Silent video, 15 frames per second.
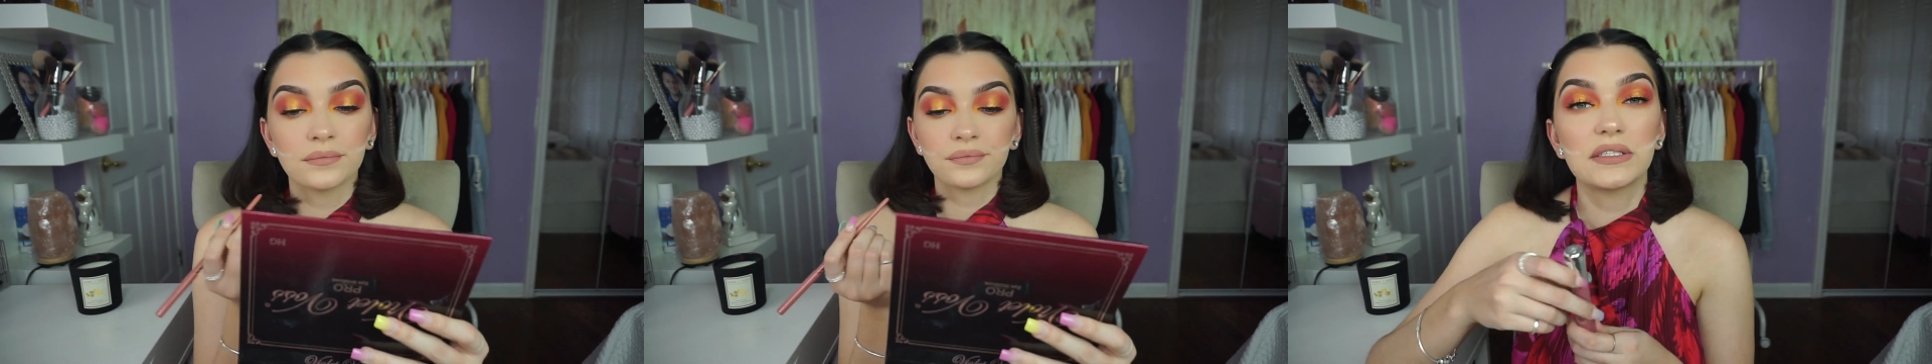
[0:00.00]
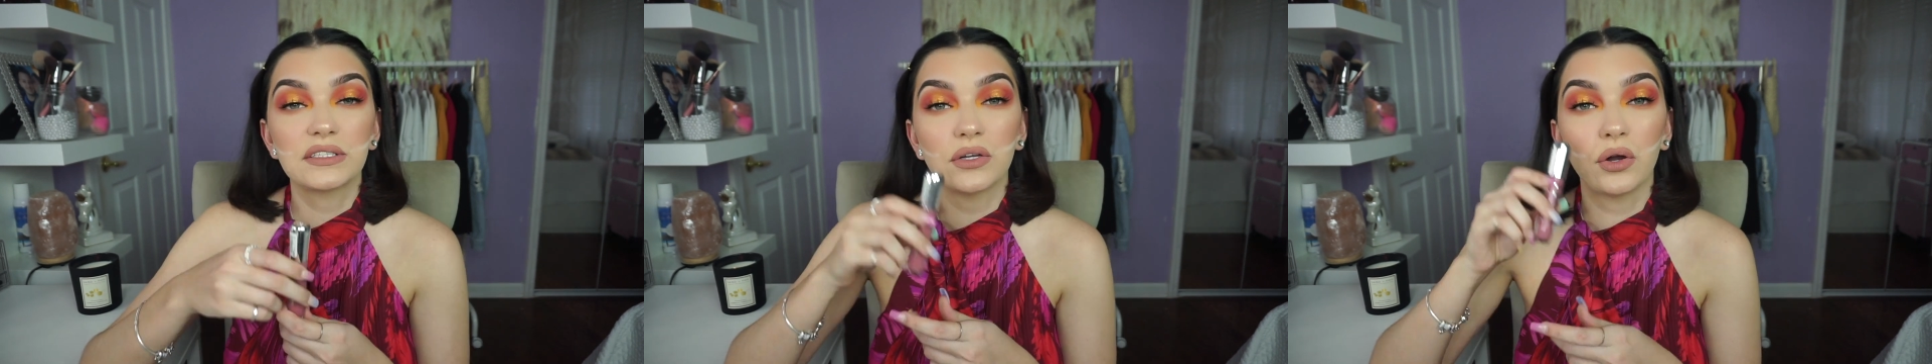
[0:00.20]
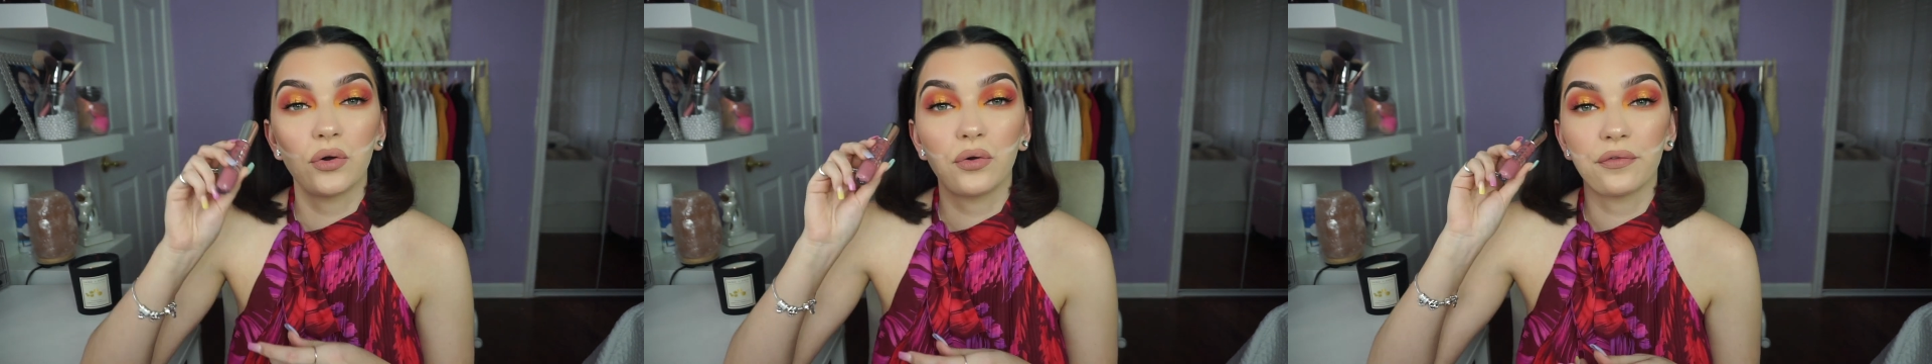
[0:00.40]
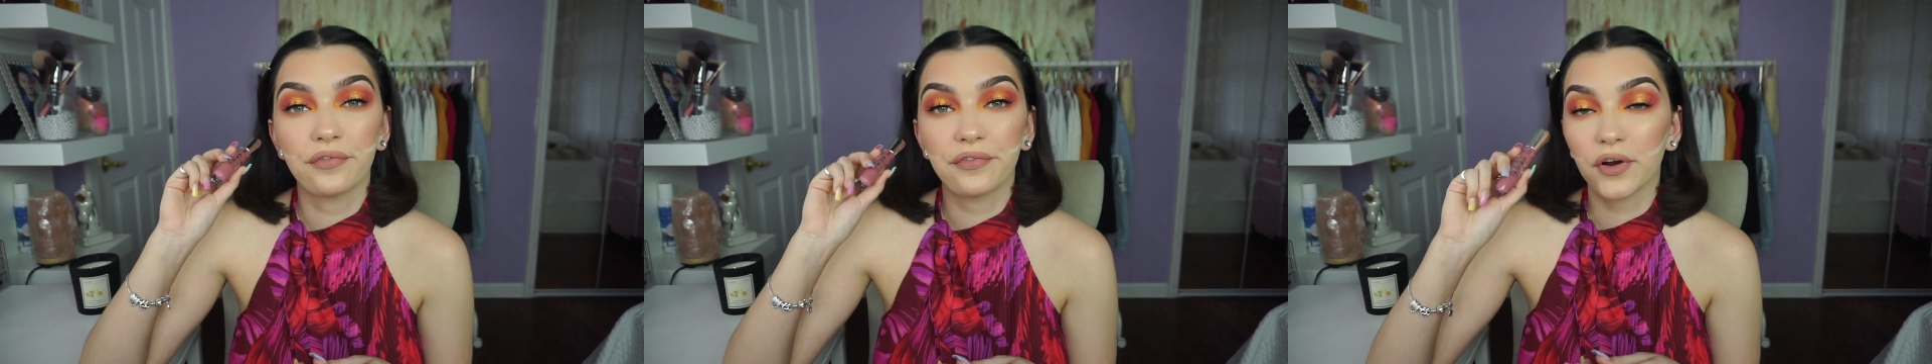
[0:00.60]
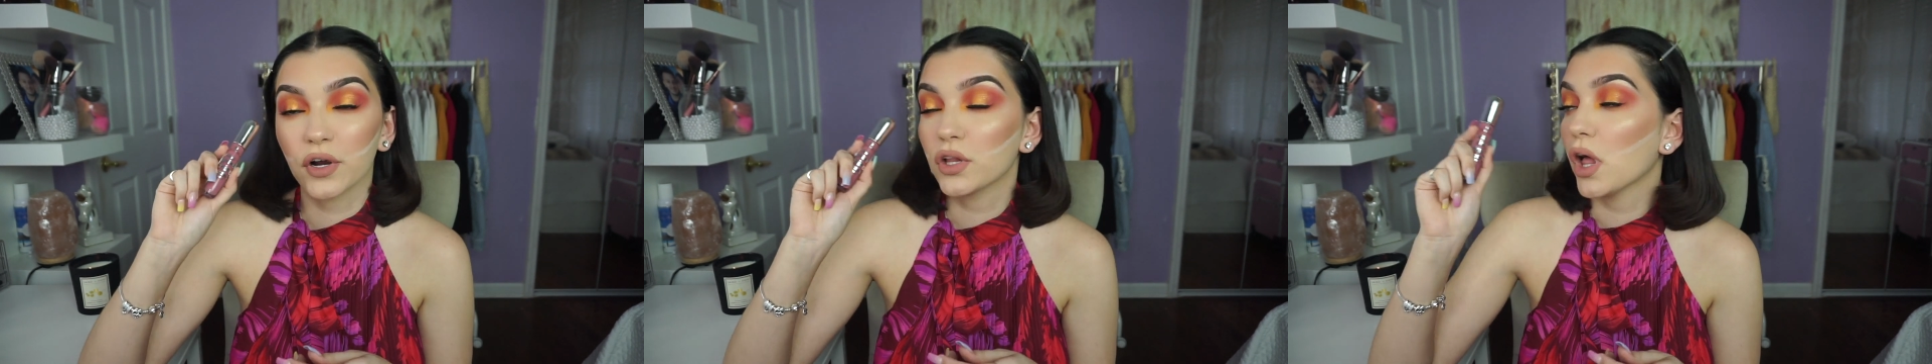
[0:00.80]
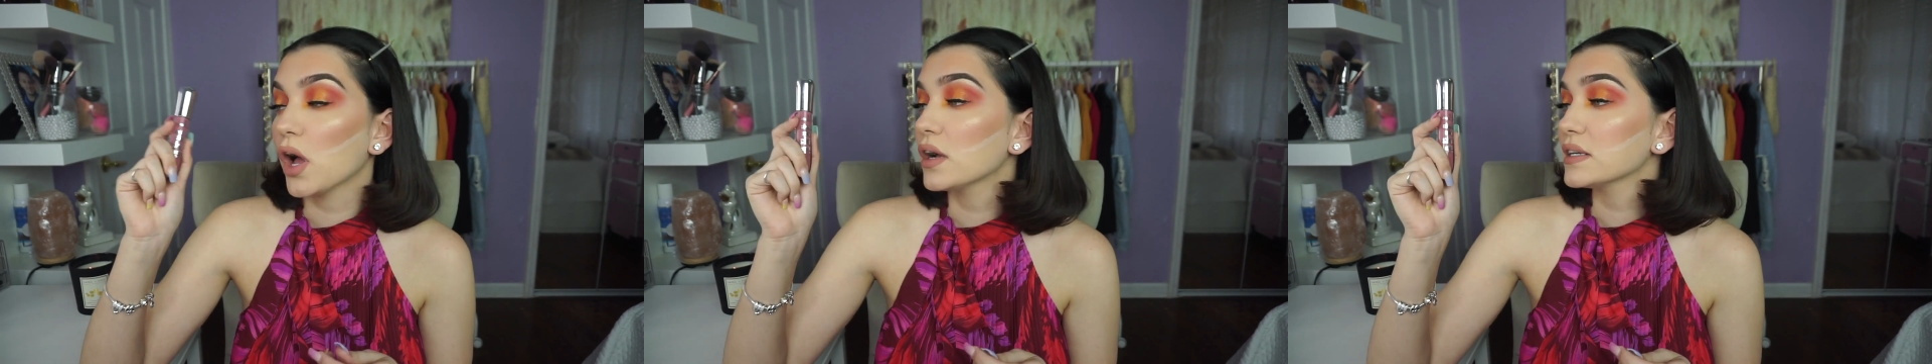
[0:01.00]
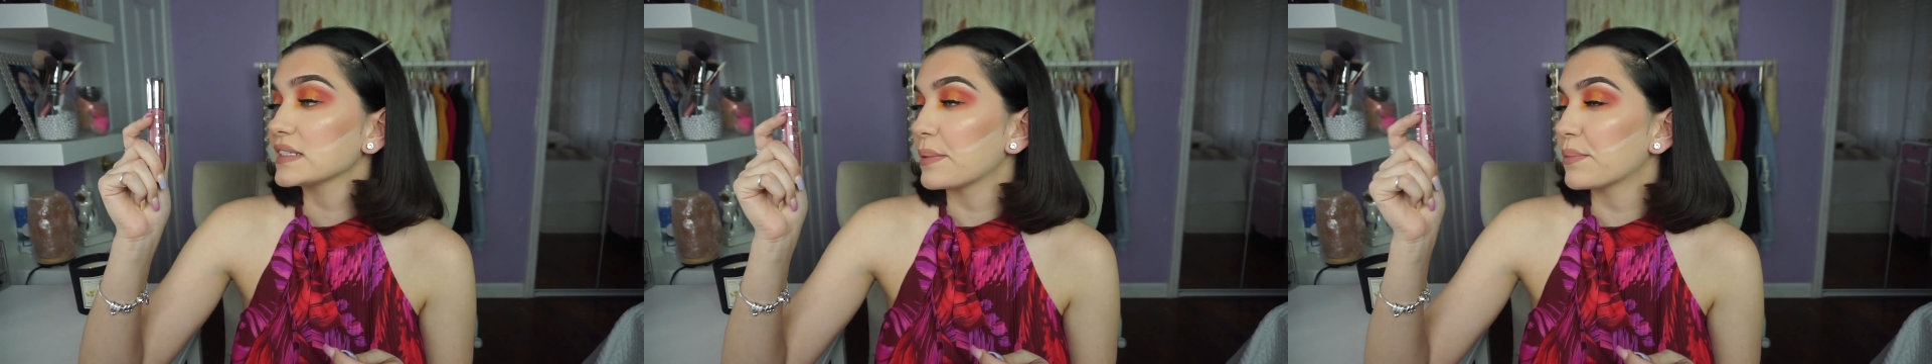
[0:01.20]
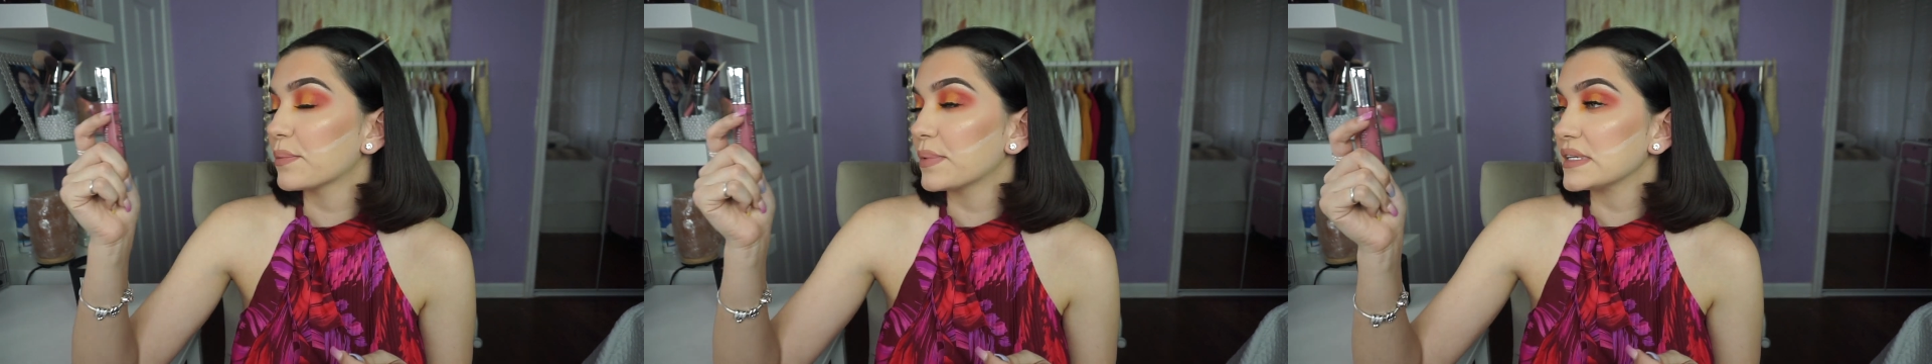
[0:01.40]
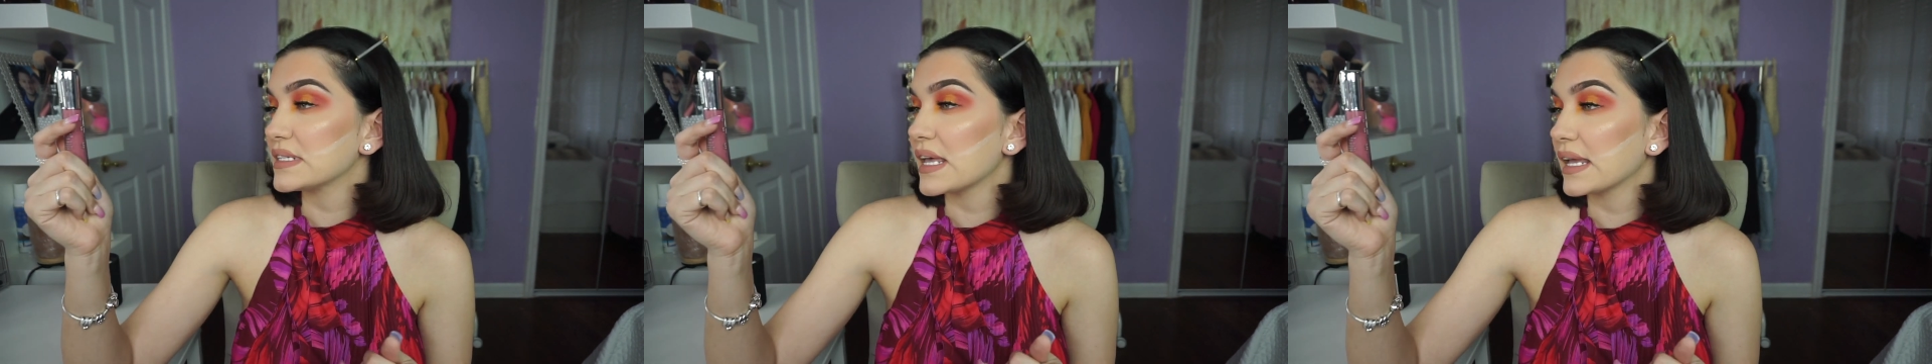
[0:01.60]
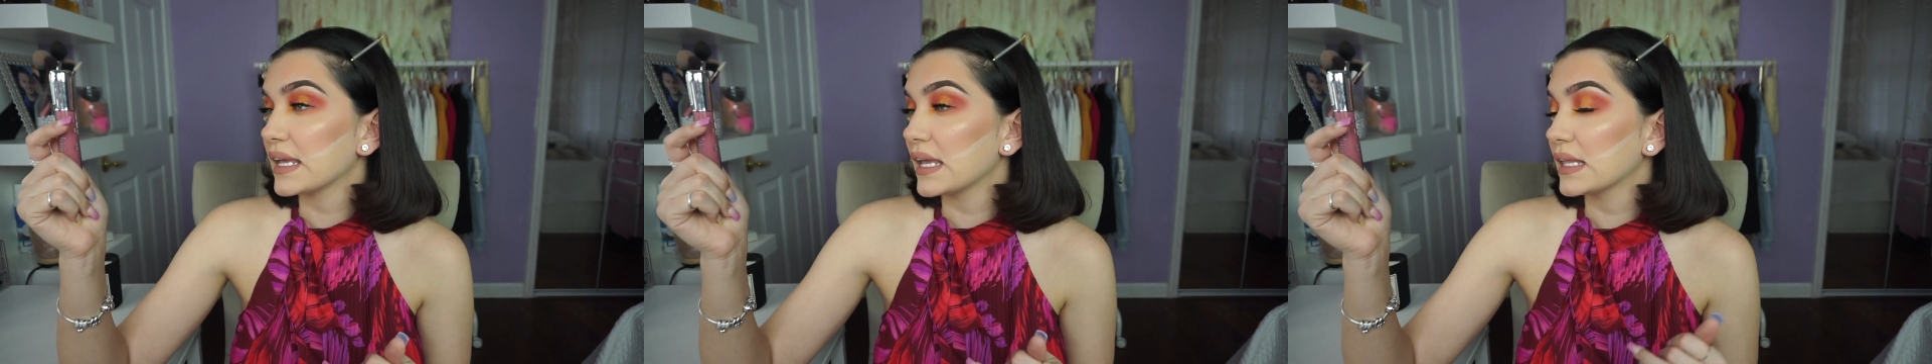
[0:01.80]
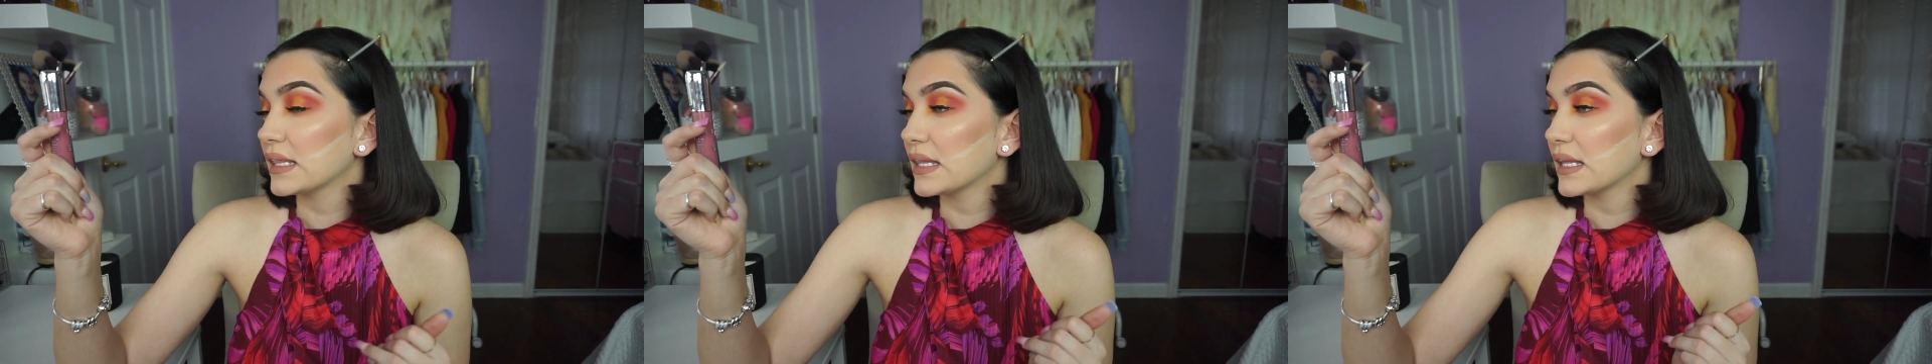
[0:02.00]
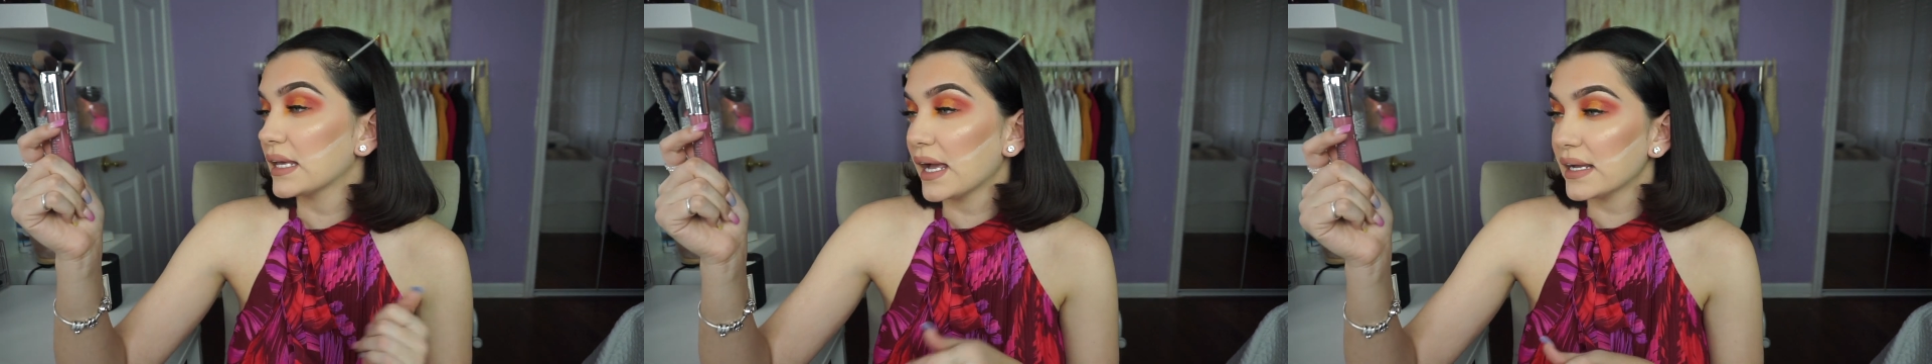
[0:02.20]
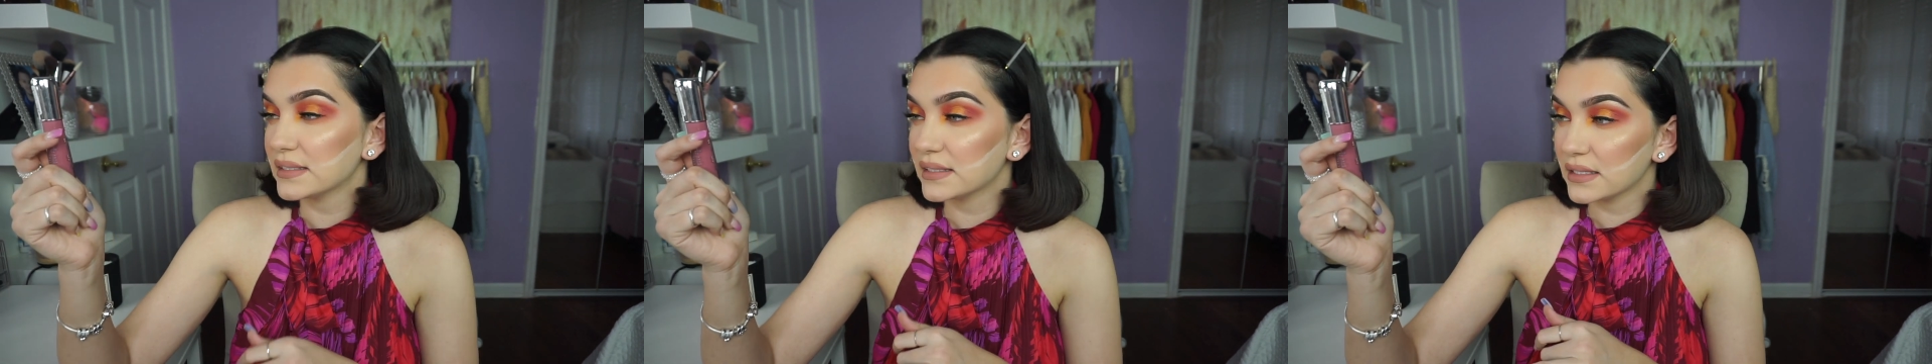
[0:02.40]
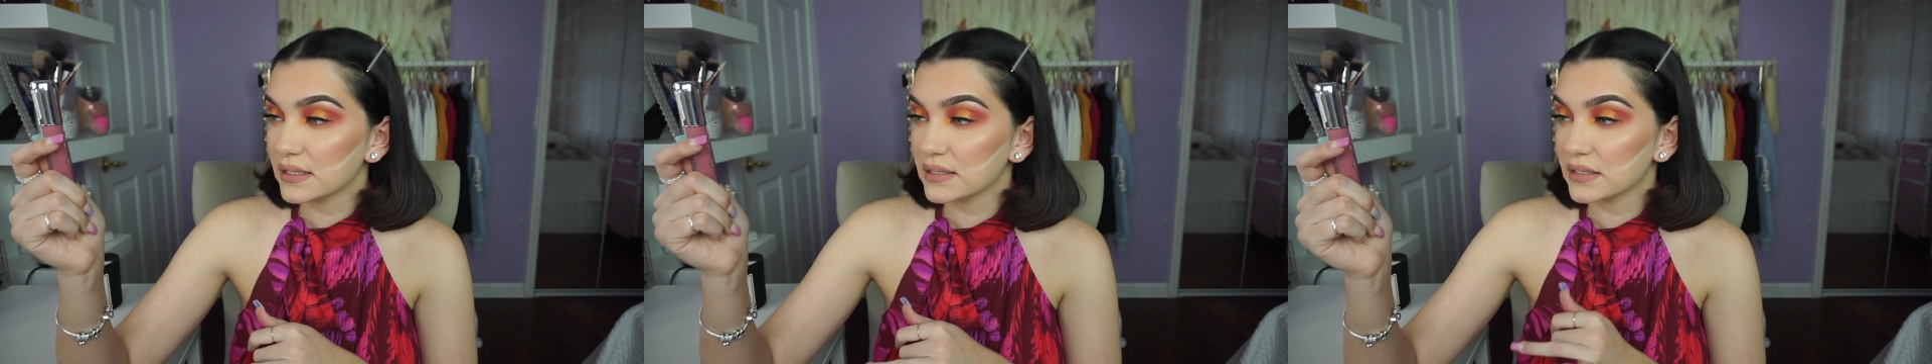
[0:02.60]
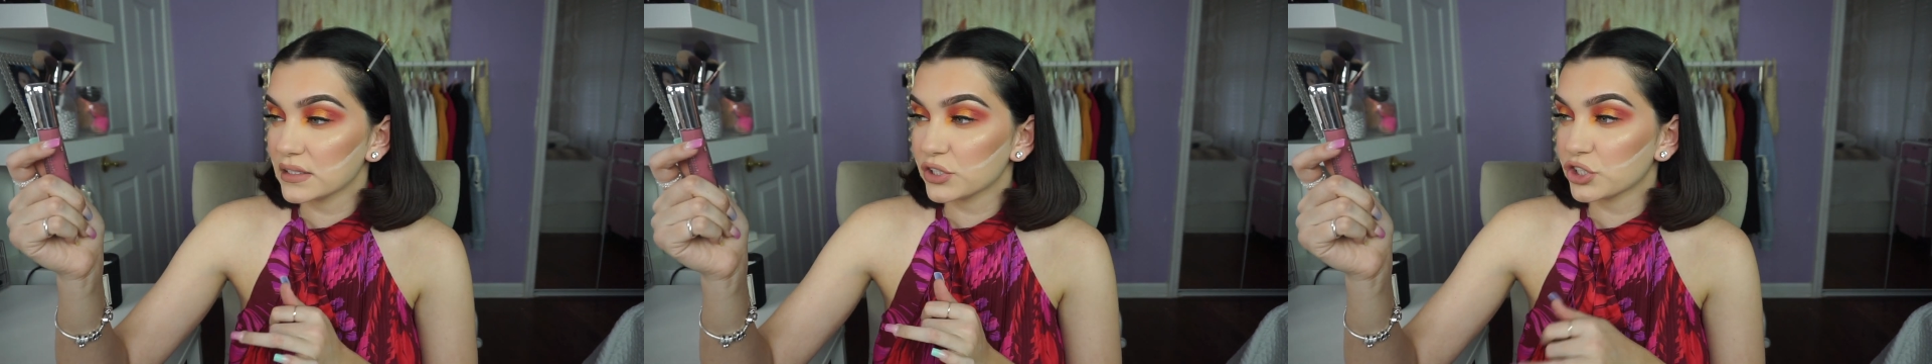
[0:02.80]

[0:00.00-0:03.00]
So for gloss, I'm going to be taking the Essence